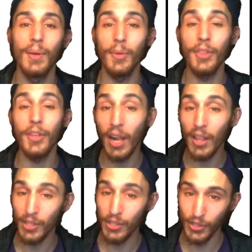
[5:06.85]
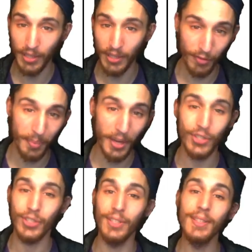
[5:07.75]
of the knowledge and
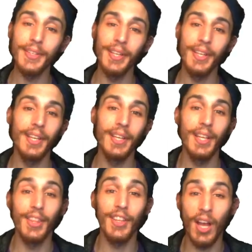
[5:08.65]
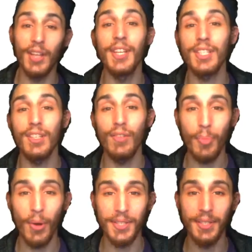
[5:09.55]
information in the context of the
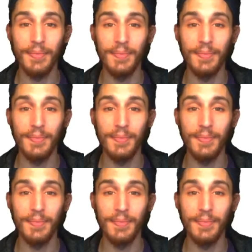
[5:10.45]
present.